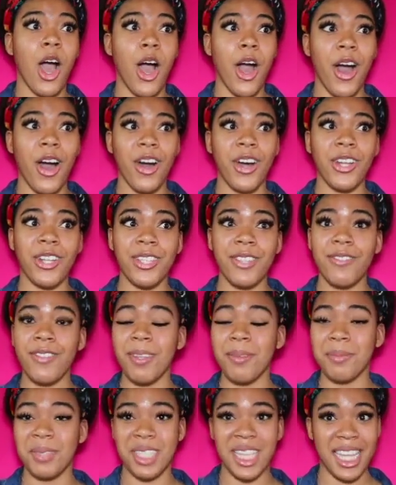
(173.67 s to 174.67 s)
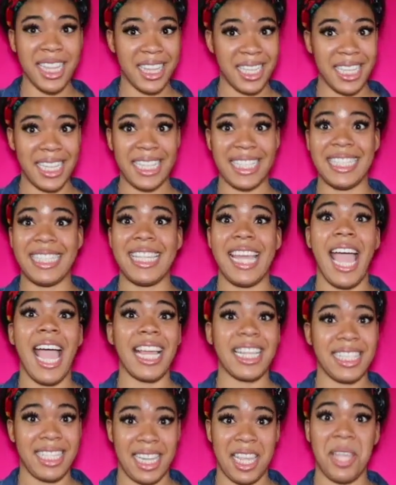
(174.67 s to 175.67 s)
all of them said the
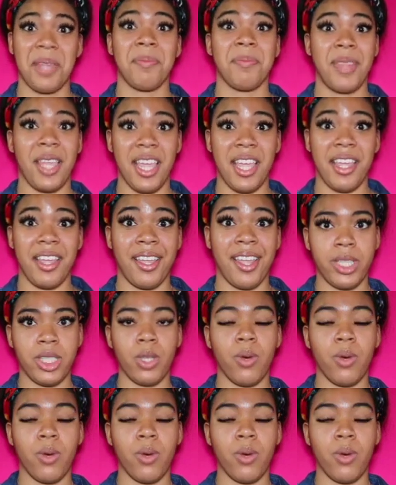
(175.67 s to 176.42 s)
exact same thing.